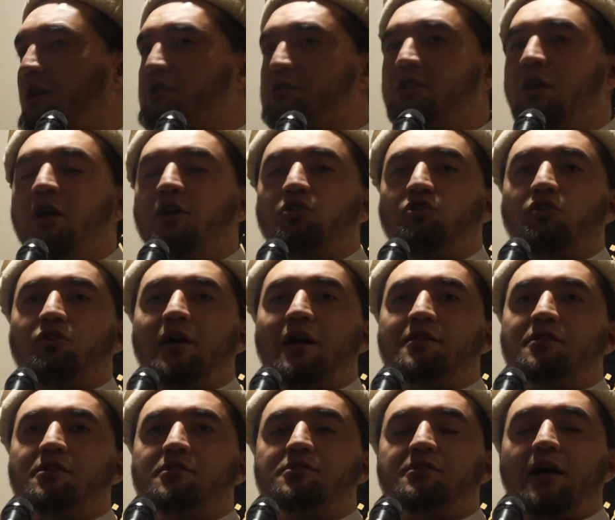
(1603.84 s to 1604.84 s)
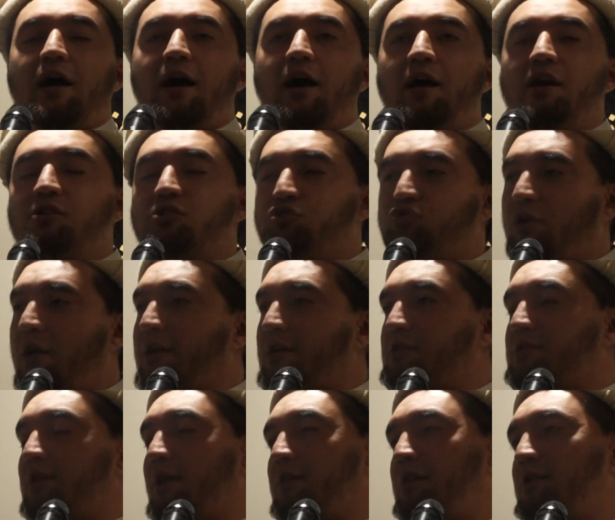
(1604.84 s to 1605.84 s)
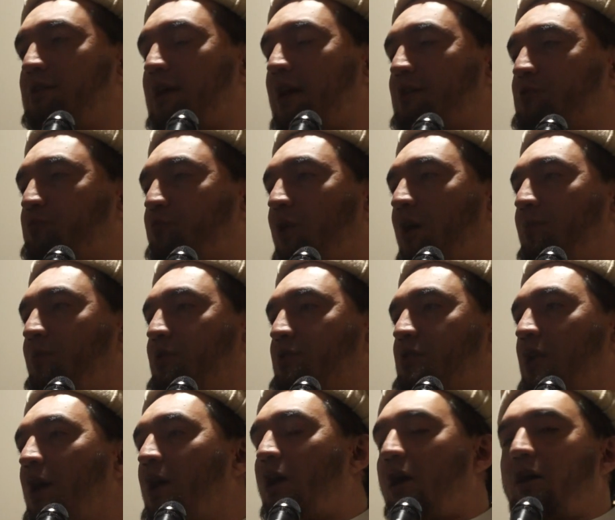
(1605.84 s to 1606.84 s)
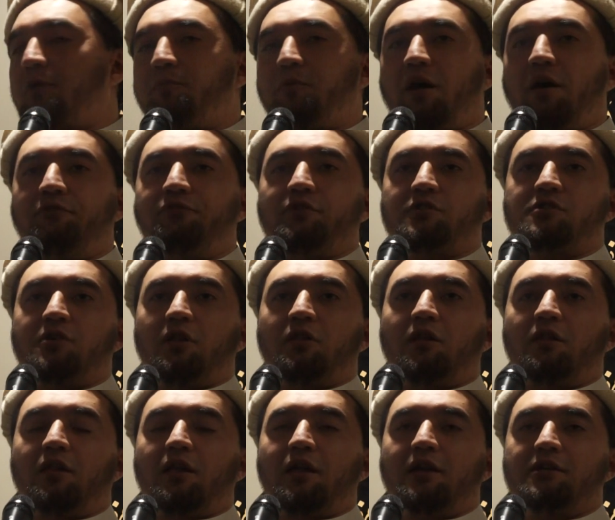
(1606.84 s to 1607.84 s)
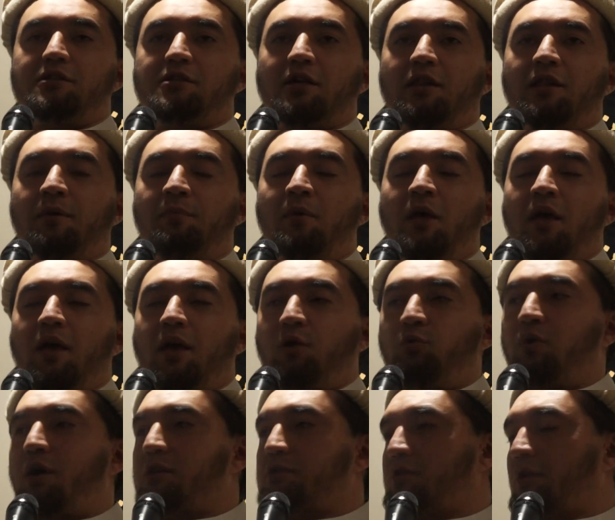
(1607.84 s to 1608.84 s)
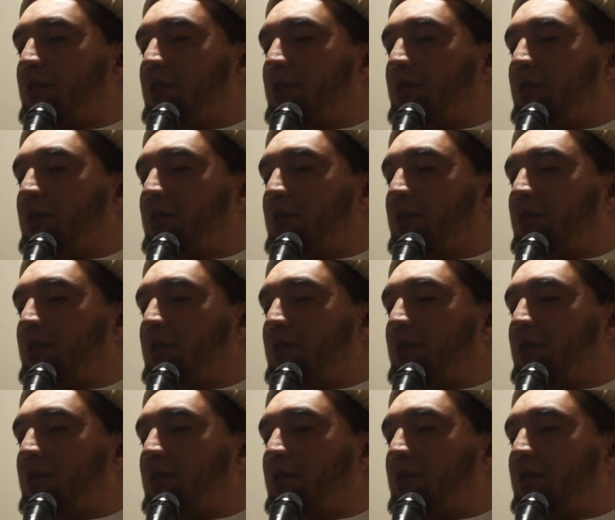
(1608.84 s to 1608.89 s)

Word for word: us, to grant us the highest ranks that He has promised our Prophet sallallahu wasallam. And we ask